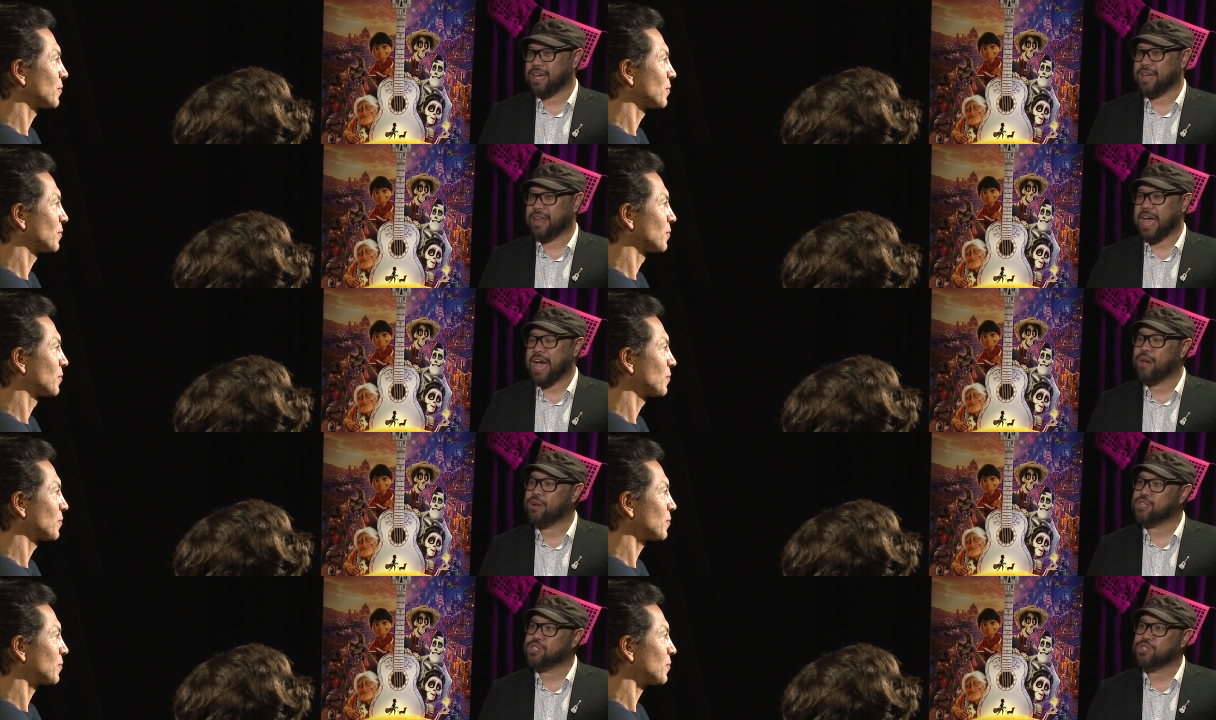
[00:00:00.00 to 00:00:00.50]
Speaker 1: and
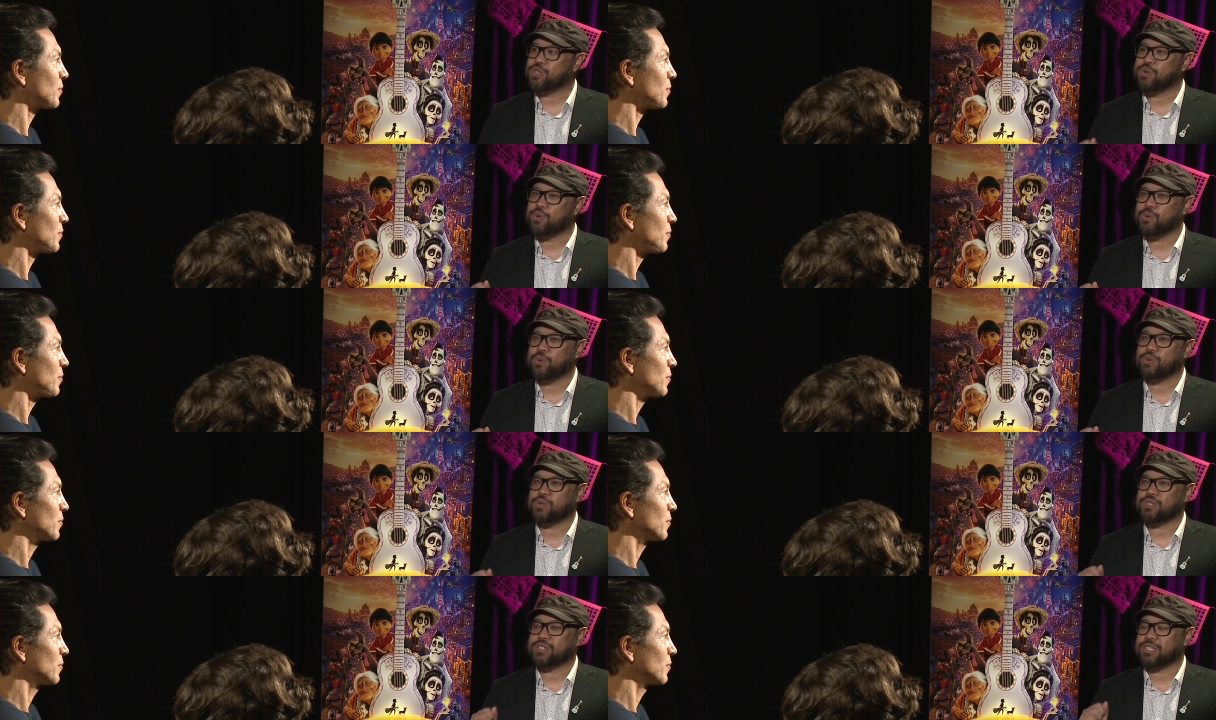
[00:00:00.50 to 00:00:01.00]
how did
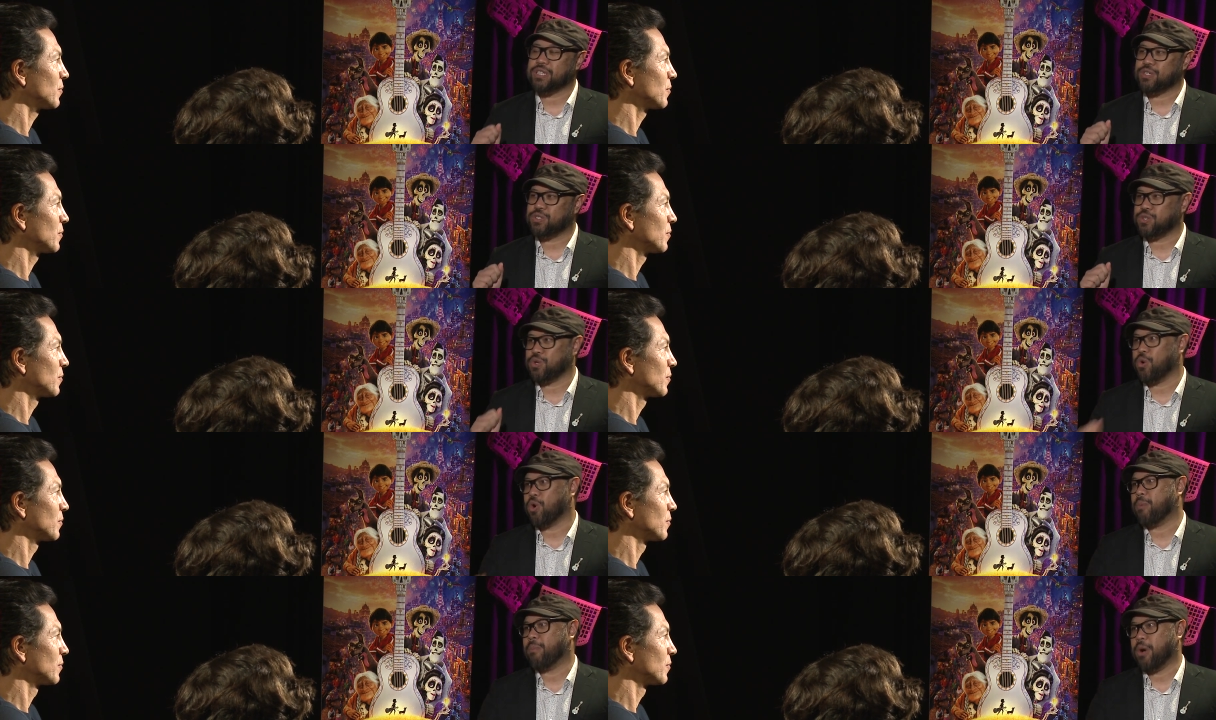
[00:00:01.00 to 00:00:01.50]
you
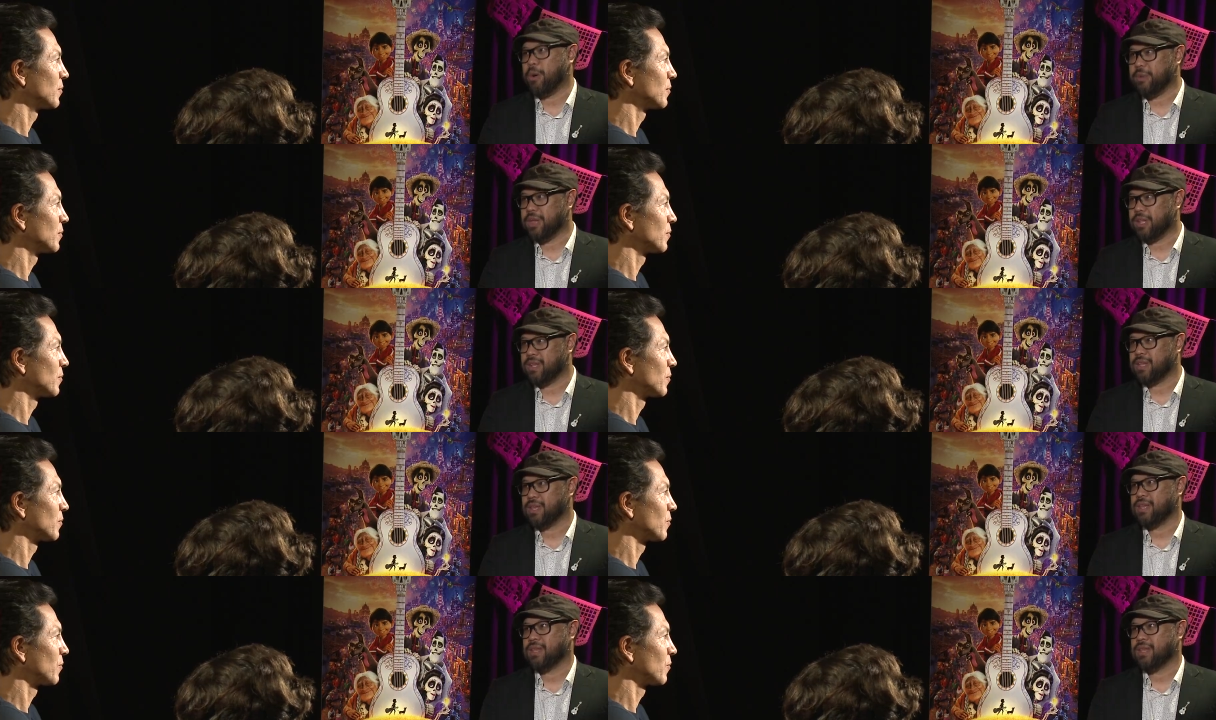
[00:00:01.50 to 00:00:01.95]
seize your moment?